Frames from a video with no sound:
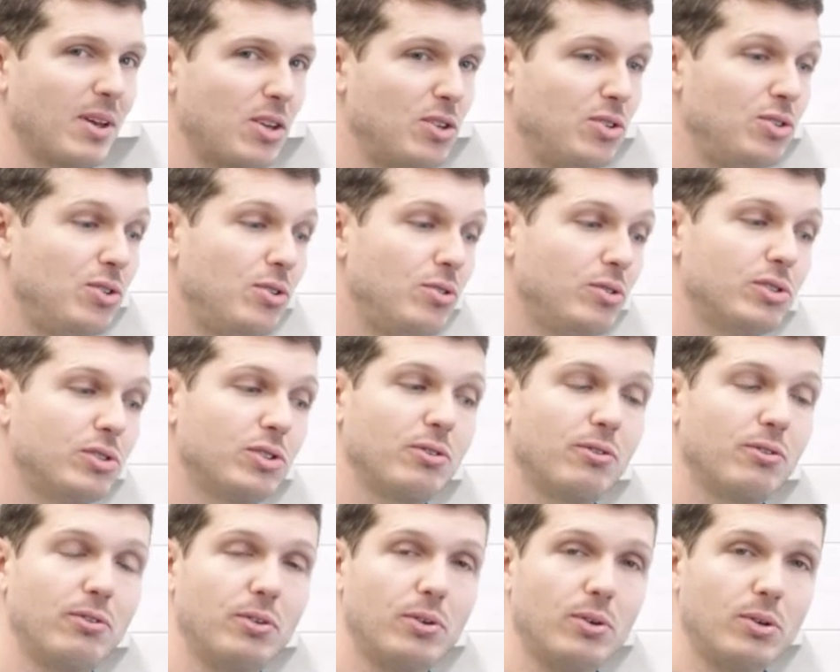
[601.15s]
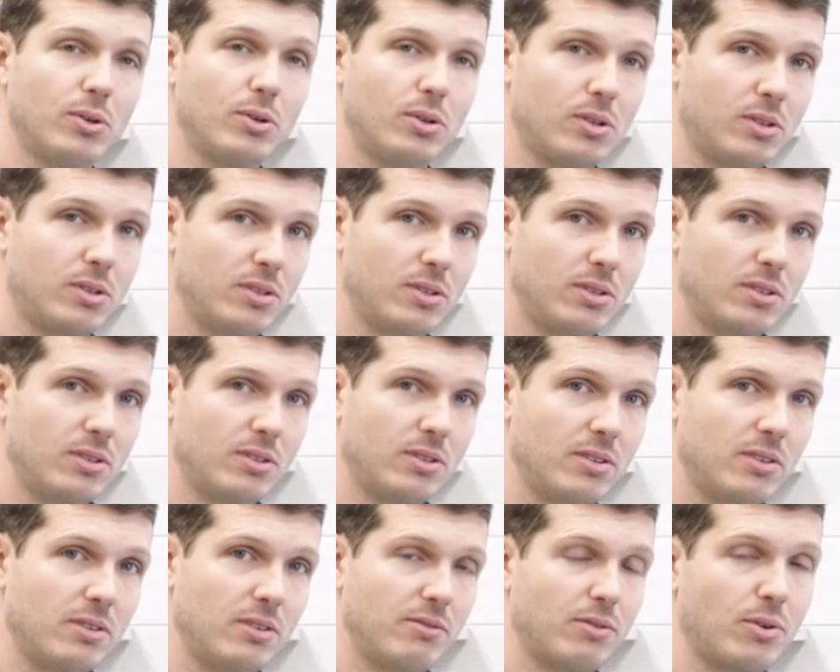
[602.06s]
useful
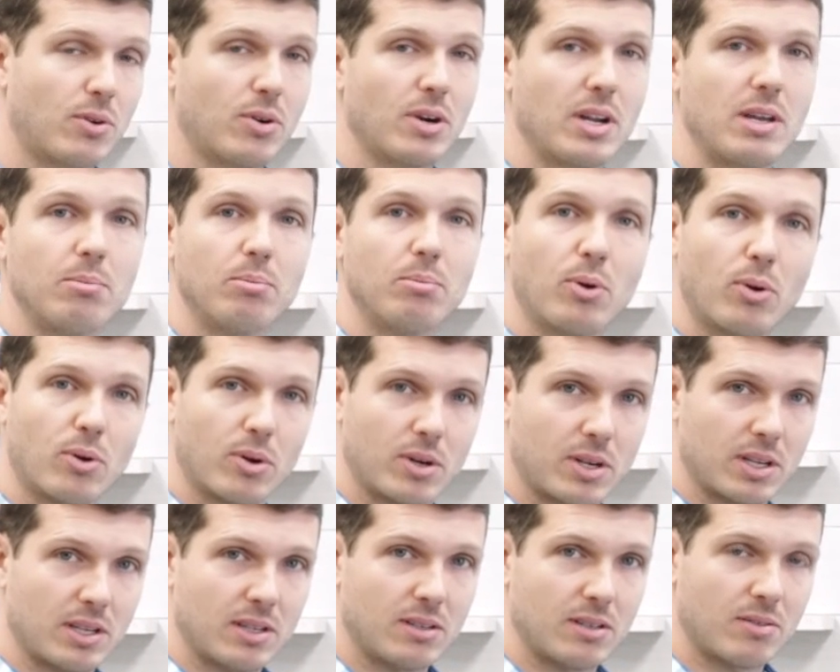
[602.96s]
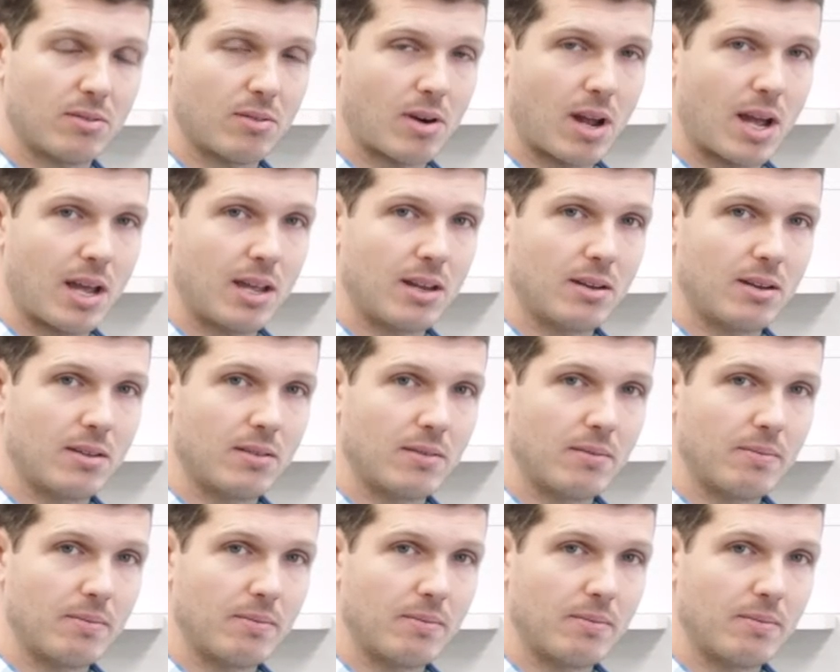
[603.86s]
for important, right?